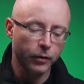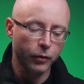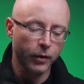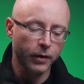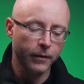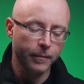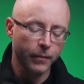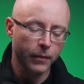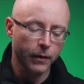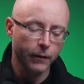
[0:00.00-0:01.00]
three,
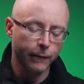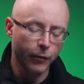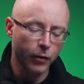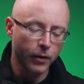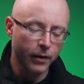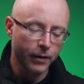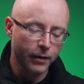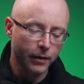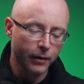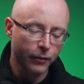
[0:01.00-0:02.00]
four,
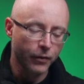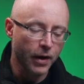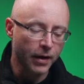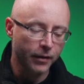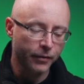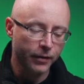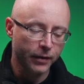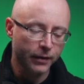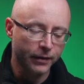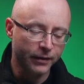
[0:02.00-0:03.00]
five,
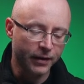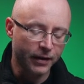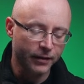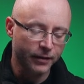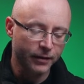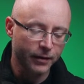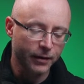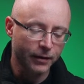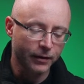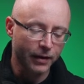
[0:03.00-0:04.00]
six,
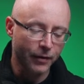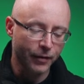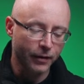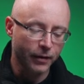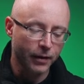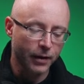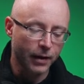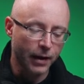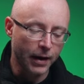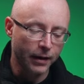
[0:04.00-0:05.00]
seven,
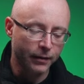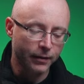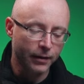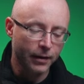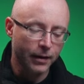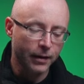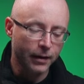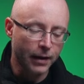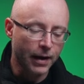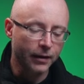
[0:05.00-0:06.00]
eight,
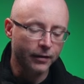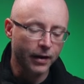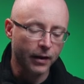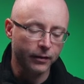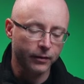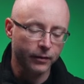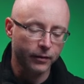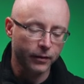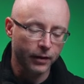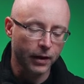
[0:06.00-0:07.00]
nine
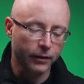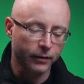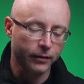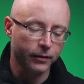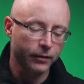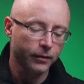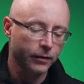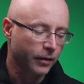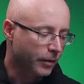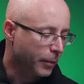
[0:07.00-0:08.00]
seconds. Yes, it
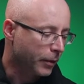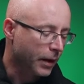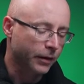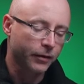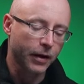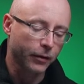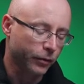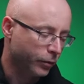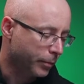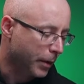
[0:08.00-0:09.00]
takes about nine
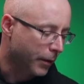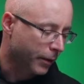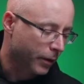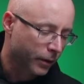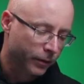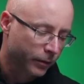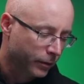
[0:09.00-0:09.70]
seconds to power it on. And